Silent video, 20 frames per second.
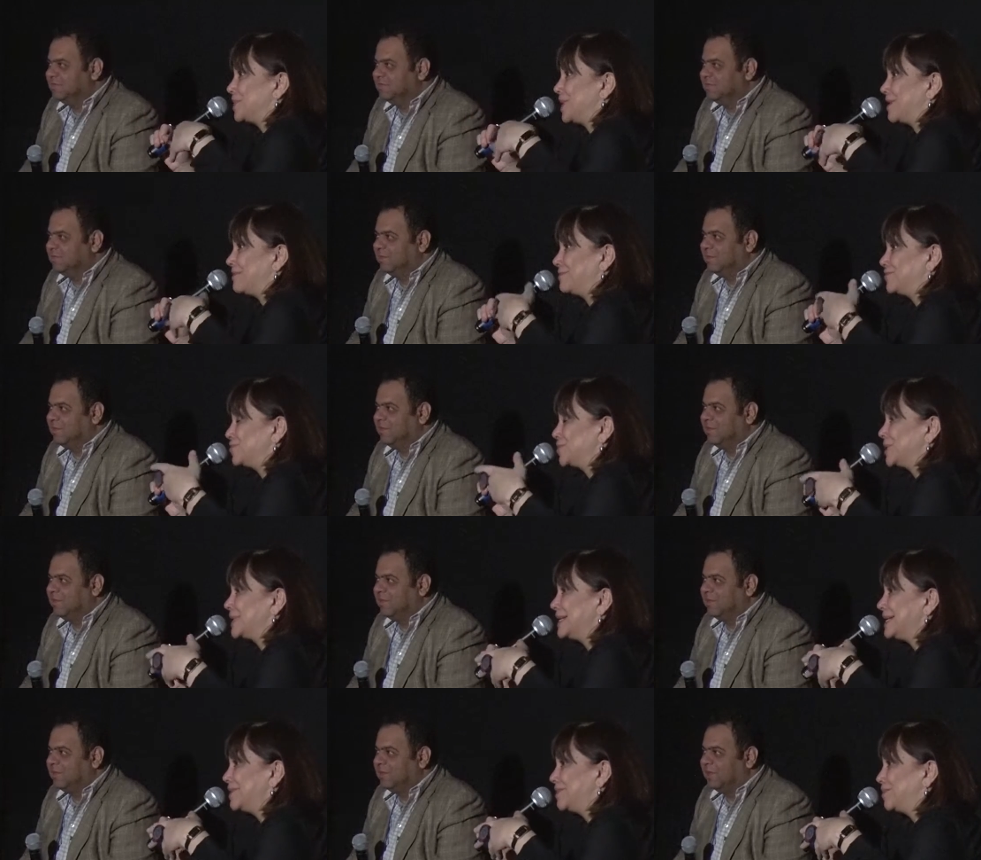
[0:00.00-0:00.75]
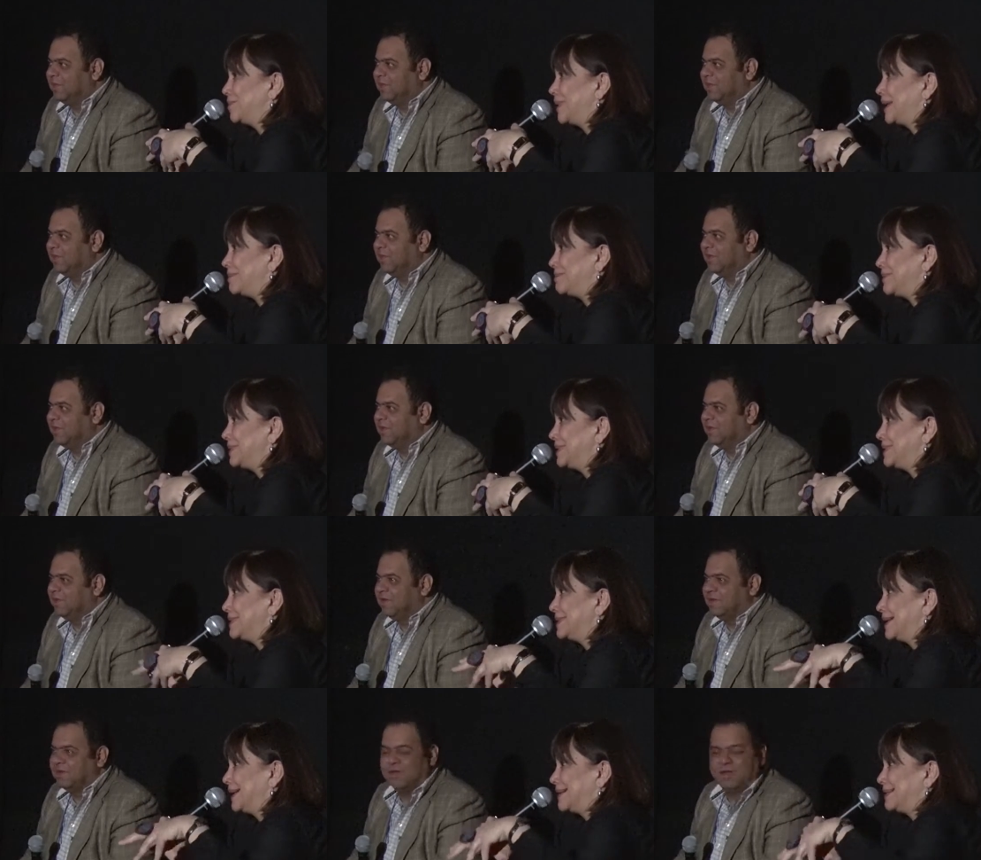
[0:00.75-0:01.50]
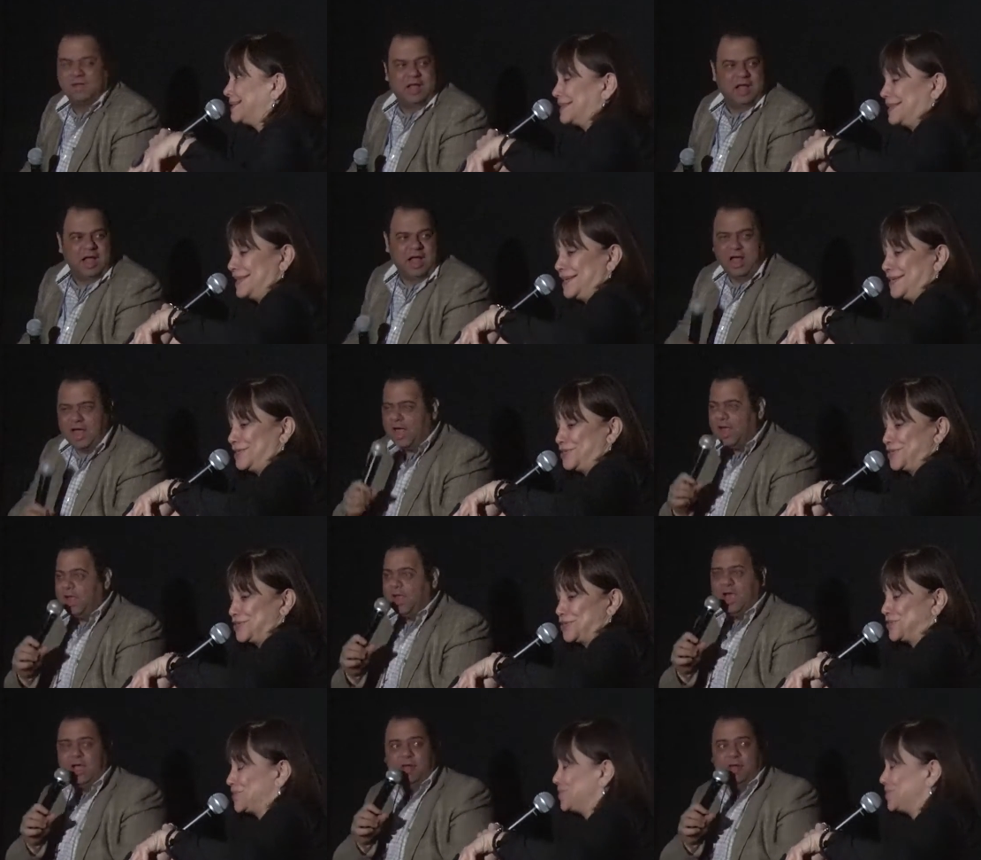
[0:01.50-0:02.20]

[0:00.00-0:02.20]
Speaker 1: we have to clear by midnight, and I, I just